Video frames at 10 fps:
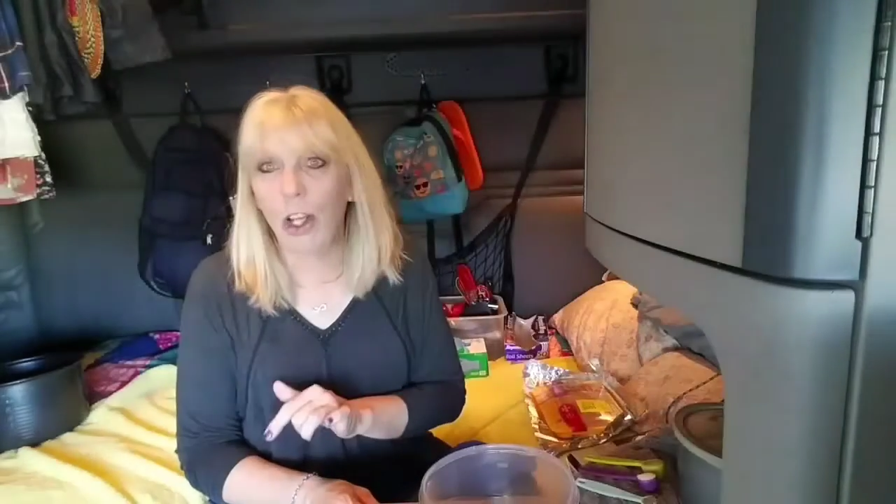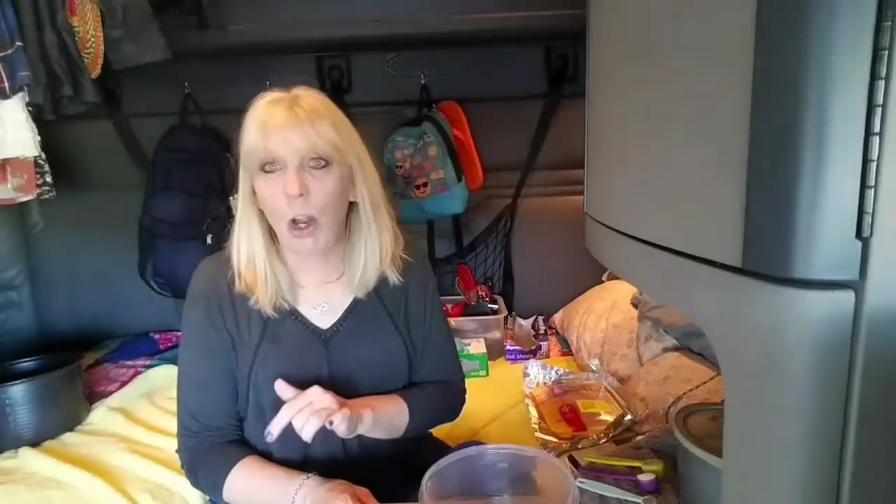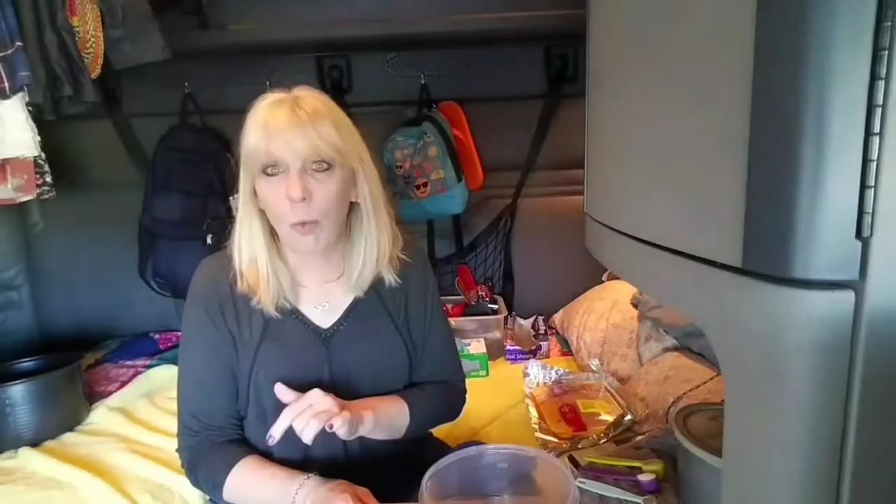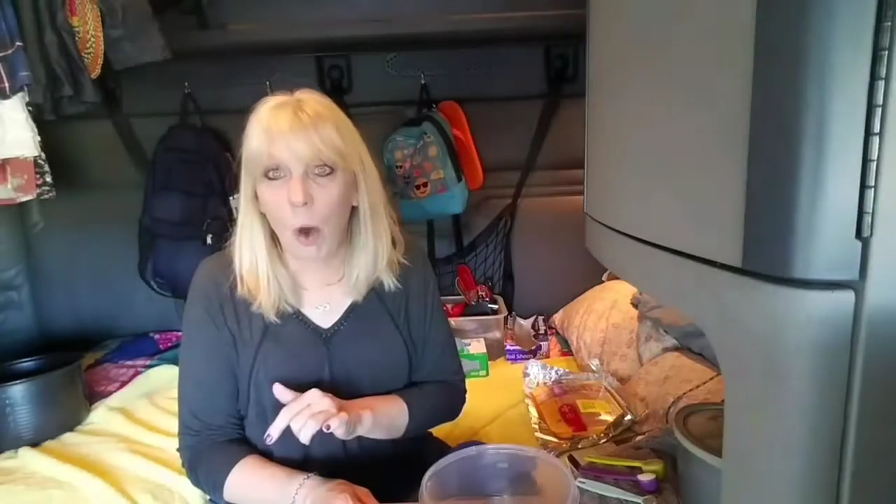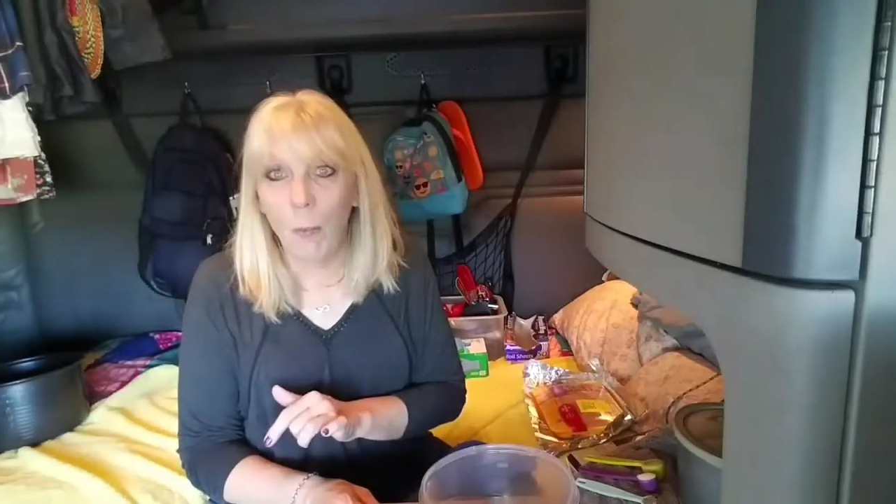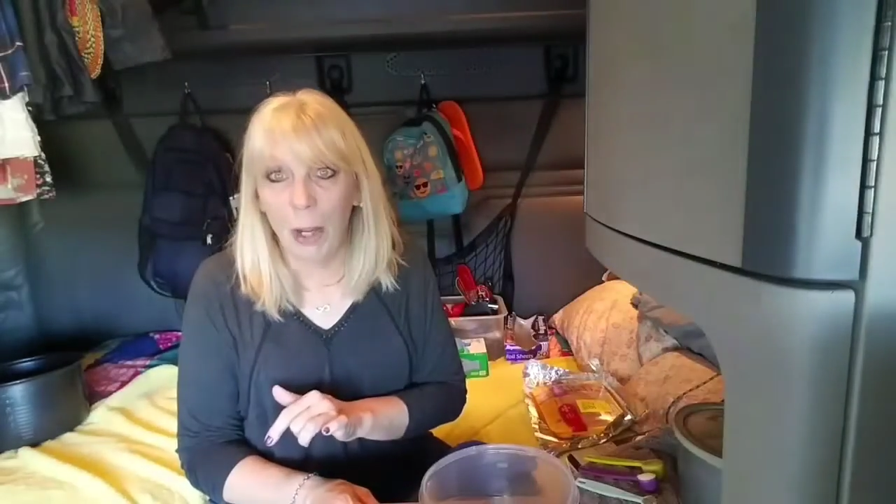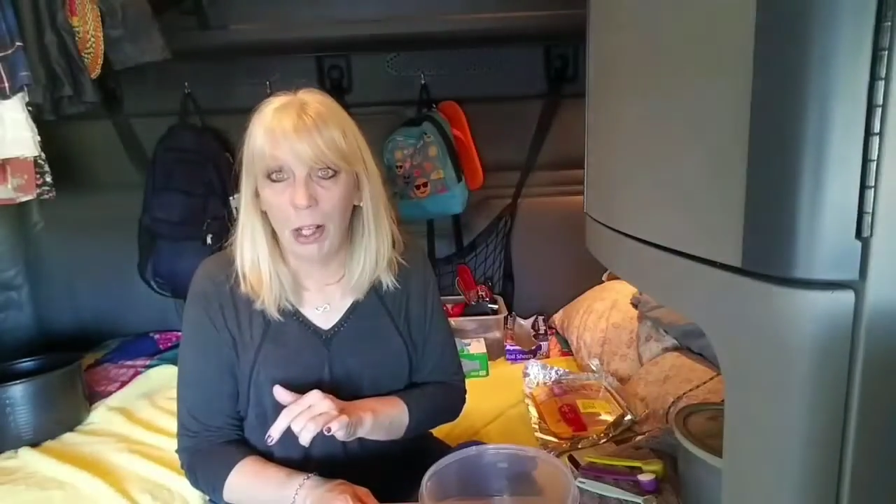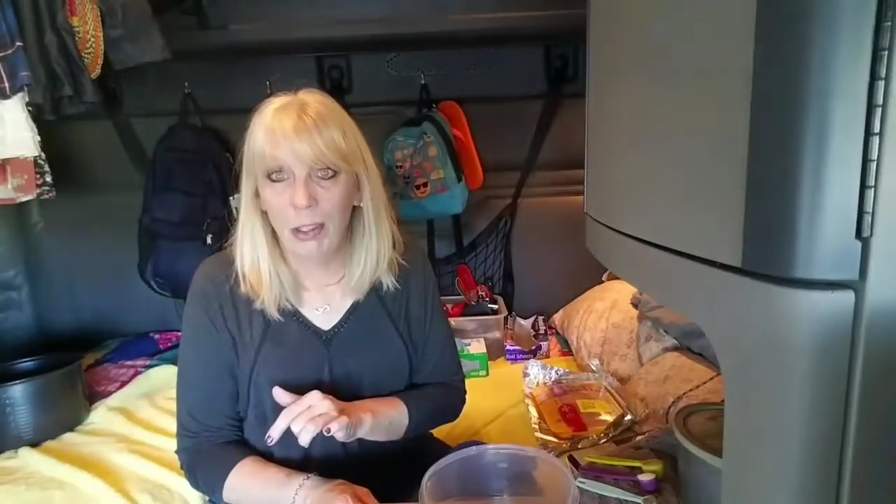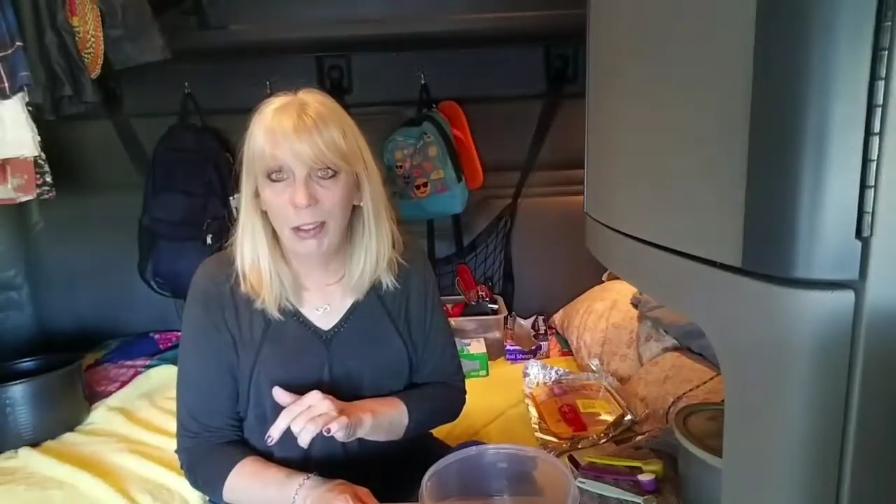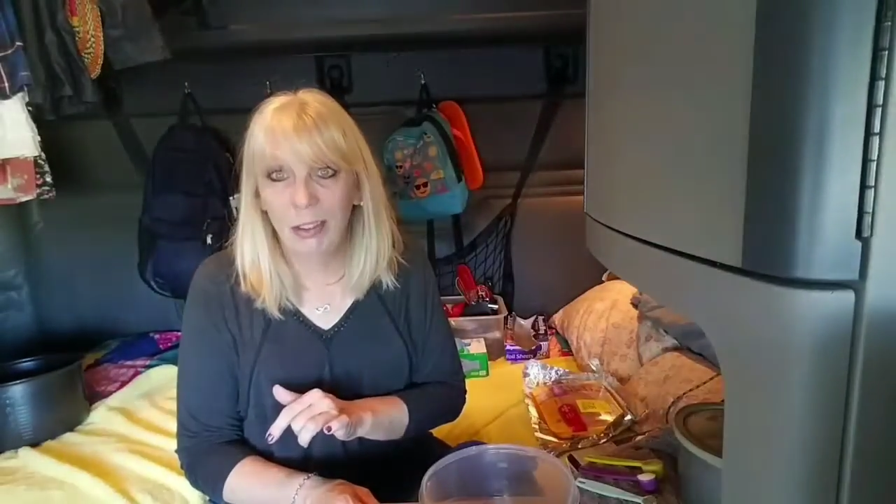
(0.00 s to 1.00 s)
have a
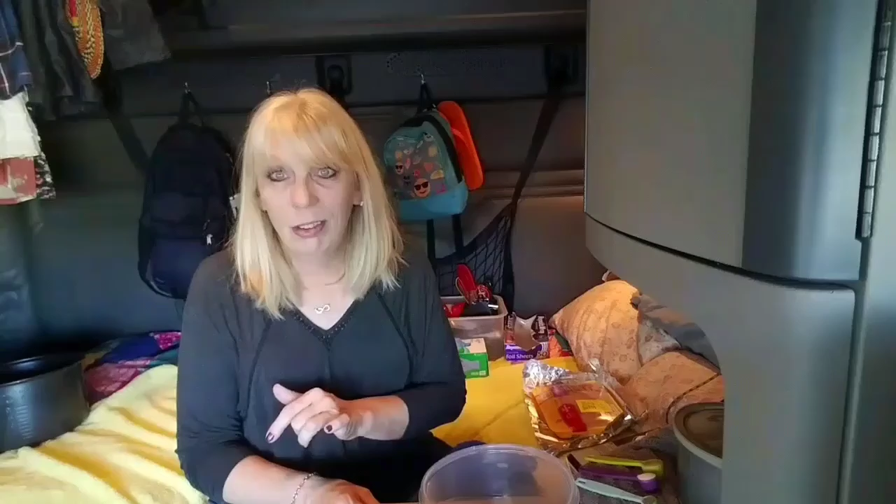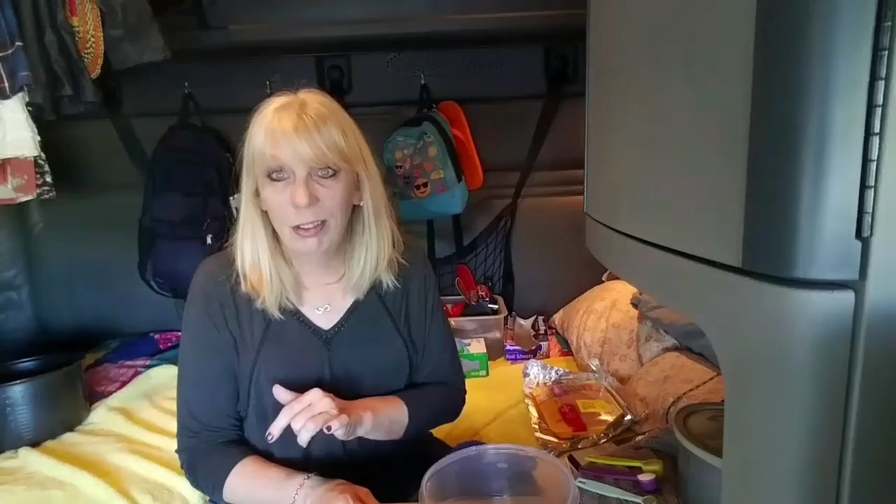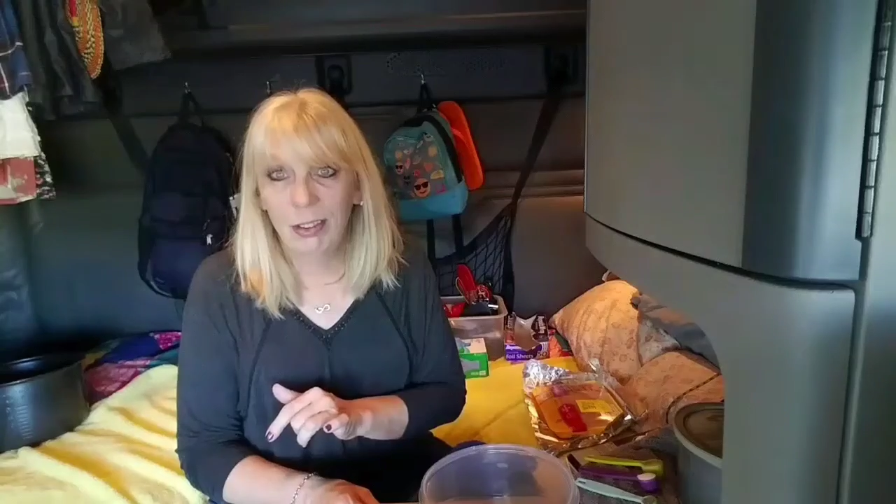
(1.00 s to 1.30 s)
aroma